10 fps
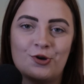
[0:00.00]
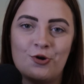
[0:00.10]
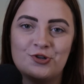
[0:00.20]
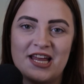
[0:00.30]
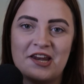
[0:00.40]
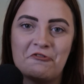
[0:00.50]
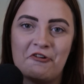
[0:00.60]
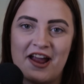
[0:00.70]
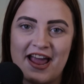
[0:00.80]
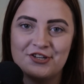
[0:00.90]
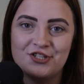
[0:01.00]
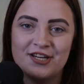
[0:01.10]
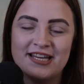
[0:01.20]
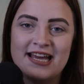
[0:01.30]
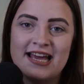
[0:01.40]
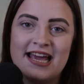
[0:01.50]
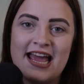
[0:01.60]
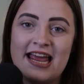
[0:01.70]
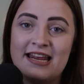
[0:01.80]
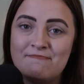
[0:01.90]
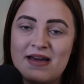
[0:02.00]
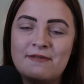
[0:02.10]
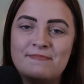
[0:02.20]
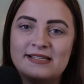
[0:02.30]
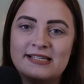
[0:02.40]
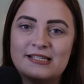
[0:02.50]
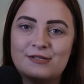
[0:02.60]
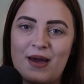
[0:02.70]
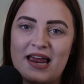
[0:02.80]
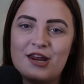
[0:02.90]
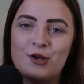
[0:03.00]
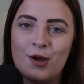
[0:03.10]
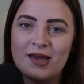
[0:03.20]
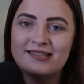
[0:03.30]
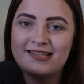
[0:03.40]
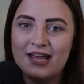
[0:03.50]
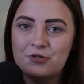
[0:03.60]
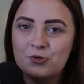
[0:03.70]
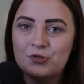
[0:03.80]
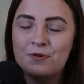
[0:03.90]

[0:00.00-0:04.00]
to content creation, and in Meta Business Suite, you can schedule